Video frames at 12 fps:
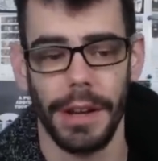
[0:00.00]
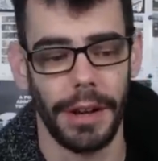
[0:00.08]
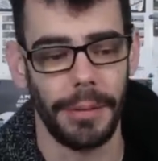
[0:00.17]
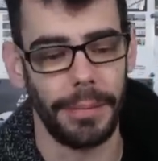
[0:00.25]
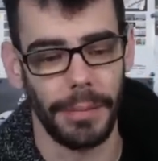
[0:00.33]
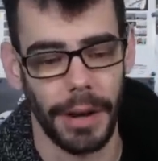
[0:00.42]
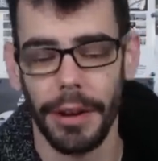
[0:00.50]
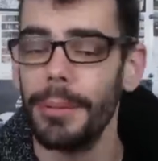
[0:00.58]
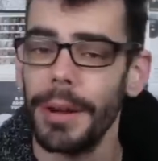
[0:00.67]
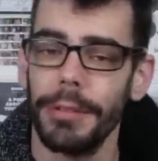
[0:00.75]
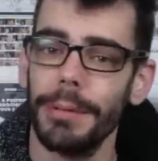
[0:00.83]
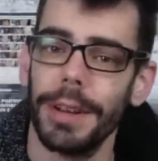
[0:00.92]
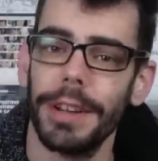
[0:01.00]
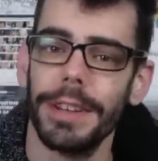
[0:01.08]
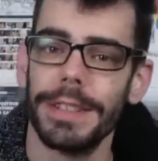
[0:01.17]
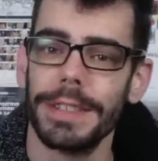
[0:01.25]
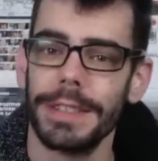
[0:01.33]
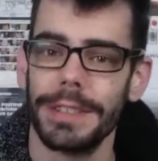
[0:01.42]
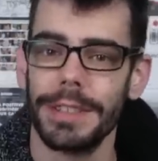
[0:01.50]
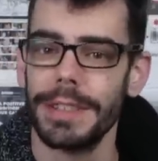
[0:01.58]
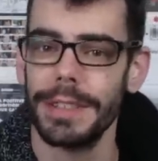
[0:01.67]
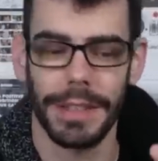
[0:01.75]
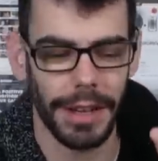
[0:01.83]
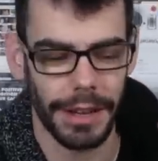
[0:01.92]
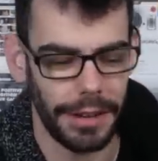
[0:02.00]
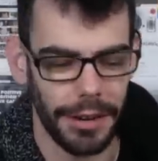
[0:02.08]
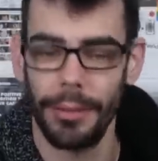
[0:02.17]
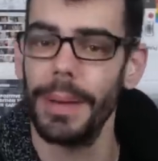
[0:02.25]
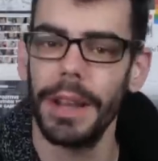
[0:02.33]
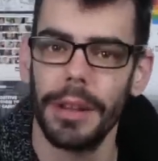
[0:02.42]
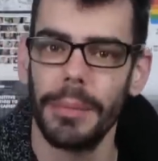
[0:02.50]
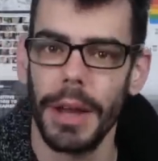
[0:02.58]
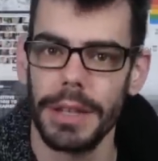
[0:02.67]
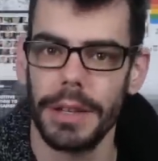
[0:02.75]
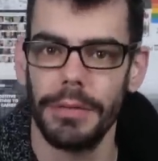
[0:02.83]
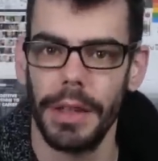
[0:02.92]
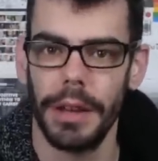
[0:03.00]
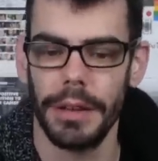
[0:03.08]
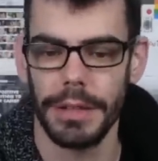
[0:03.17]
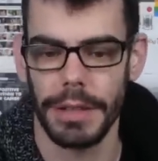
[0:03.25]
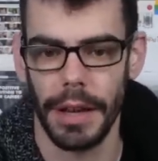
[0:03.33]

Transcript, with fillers: I hope everybody is just, you know, making the best of things